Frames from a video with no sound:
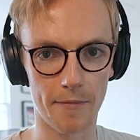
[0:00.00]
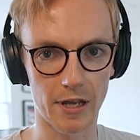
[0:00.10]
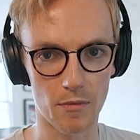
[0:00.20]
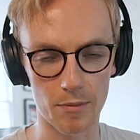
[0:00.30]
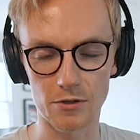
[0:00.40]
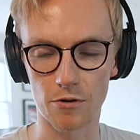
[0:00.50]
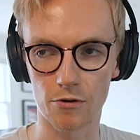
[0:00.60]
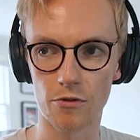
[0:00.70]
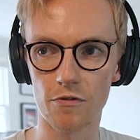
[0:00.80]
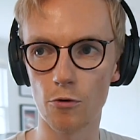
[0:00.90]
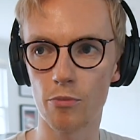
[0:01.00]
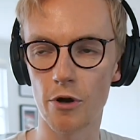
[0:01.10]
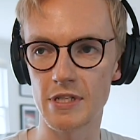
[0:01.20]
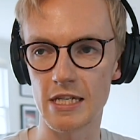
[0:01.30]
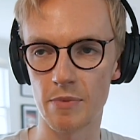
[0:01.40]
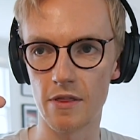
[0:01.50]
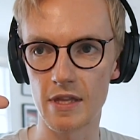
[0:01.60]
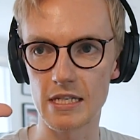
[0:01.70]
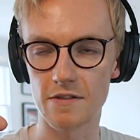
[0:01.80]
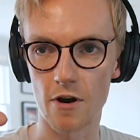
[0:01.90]
We can maybe talk through the full process, but
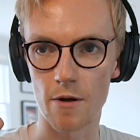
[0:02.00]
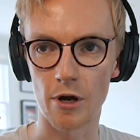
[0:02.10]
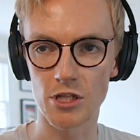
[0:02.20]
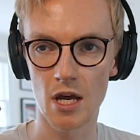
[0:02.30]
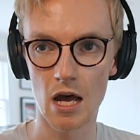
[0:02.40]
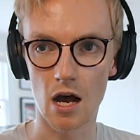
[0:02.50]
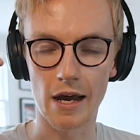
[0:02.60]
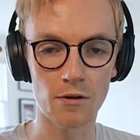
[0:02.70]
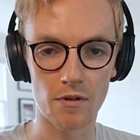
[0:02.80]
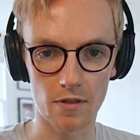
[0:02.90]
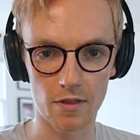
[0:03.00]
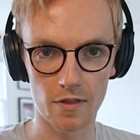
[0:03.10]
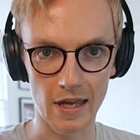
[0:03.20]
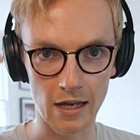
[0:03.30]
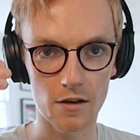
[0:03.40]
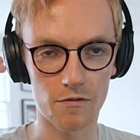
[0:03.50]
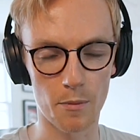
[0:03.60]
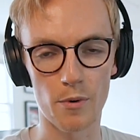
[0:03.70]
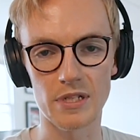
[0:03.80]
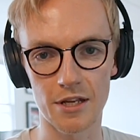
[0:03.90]
this is very much, I don't think
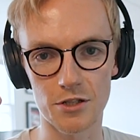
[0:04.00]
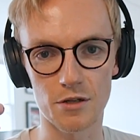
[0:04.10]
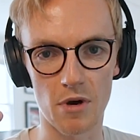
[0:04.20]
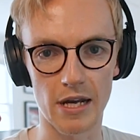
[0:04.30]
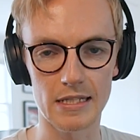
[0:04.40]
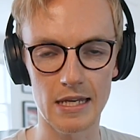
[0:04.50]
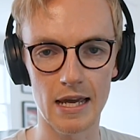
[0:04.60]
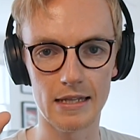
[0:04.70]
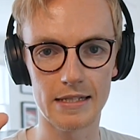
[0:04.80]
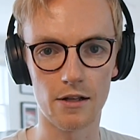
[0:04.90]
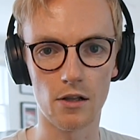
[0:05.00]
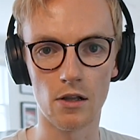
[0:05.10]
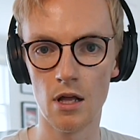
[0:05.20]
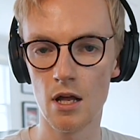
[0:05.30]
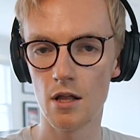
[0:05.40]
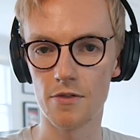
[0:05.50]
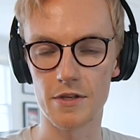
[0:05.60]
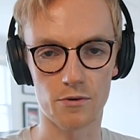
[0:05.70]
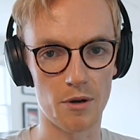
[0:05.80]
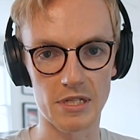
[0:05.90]
from a retention mindset until
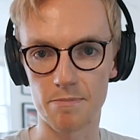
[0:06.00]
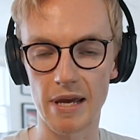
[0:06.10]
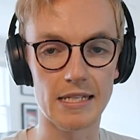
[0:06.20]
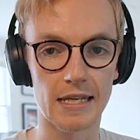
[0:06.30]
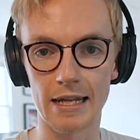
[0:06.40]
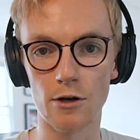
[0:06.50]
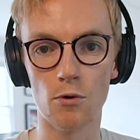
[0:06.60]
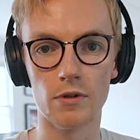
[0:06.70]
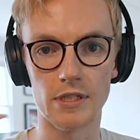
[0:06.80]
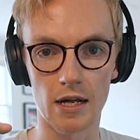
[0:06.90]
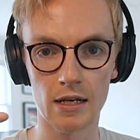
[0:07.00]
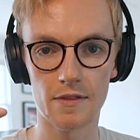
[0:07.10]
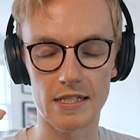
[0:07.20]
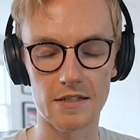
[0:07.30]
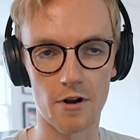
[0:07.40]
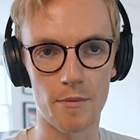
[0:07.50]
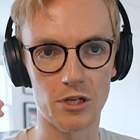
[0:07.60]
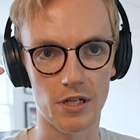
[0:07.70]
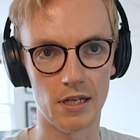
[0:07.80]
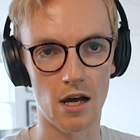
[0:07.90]
the script is basically all done. This is very
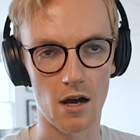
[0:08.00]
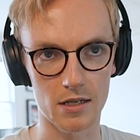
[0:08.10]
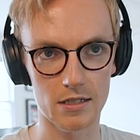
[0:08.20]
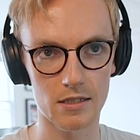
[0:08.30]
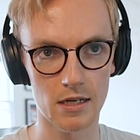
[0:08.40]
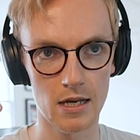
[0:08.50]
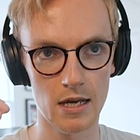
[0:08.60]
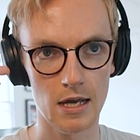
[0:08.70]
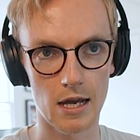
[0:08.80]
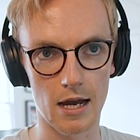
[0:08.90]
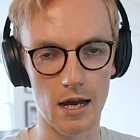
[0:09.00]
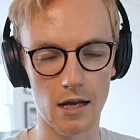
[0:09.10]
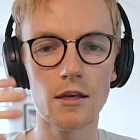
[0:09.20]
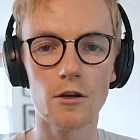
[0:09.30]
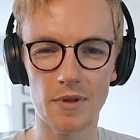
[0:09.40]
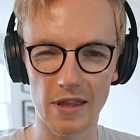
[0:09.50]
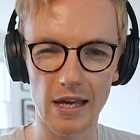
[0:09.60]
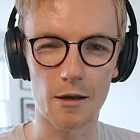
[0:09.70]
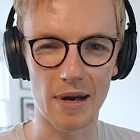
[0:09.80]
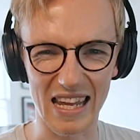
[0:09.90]
much a last, you can be
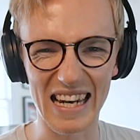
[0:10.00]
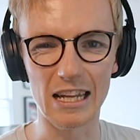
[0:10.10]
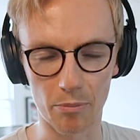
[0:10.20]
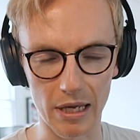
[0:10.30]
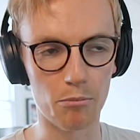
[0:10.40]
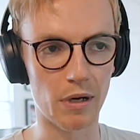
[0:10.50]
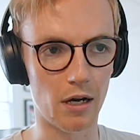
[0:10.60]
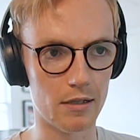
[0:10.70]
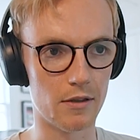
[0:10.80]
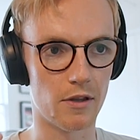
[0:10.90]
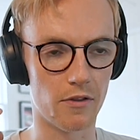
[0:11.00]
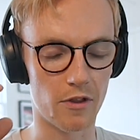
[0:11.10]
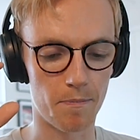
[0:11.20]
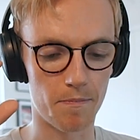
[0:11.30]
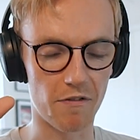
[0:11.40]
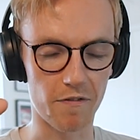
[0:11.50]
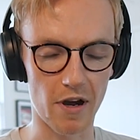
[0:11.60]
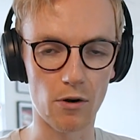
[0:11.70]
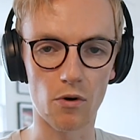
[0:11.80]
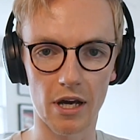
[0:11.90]
thinking about it a little bit, but the
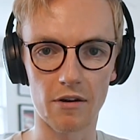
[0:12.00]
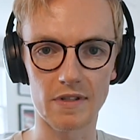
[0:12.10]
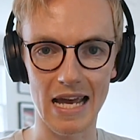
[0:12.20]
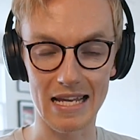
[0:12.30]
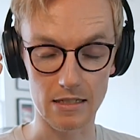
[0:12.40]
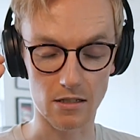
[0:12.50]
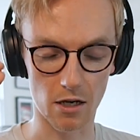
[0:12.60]
final kind of test is